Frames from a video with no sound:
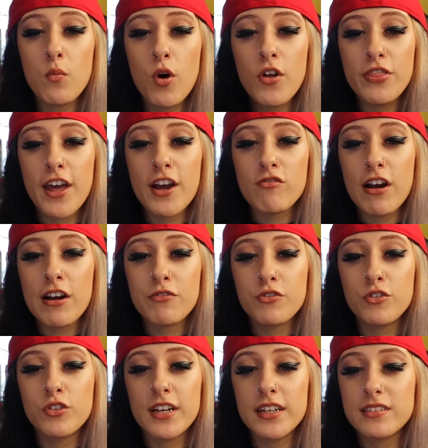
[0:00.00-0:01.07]
won their
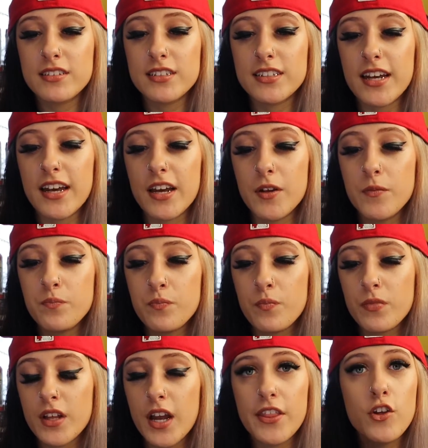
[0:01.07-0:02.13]
raffle yesterday
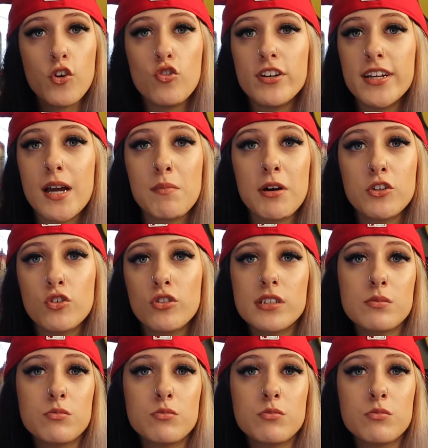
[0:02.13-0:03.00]
and they're already at my door this